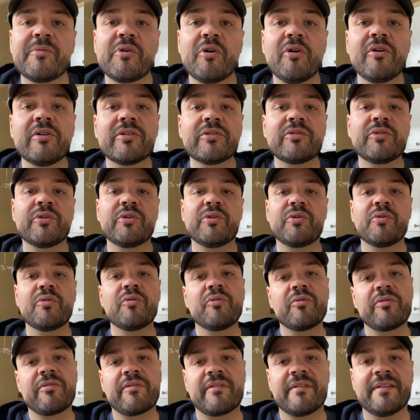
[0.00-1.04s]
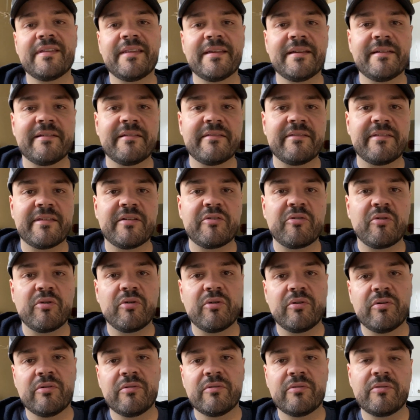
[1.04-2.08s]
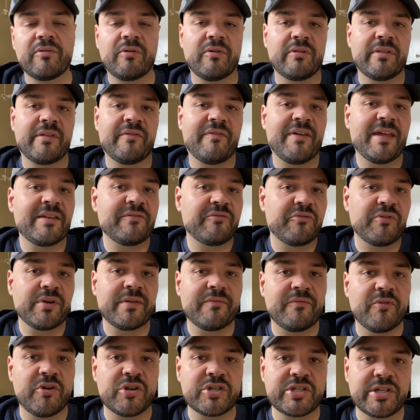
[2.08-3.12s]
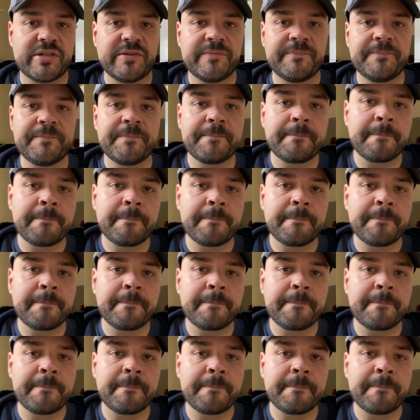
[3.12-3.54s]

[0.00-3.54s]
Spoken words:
going to use the zero or the fat-free version.